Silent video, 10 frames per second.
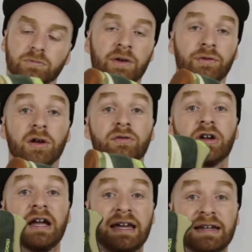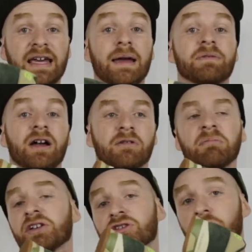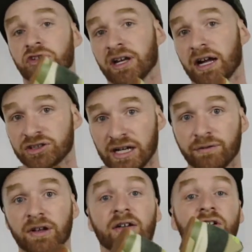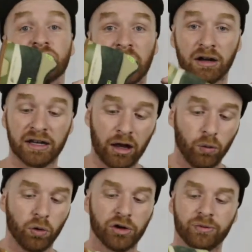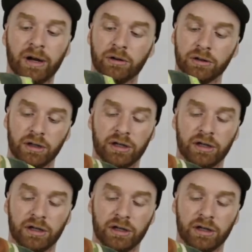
If you're ever in Cape Town, make sure you go check out Shelf Life, go check out Canal Walk as well.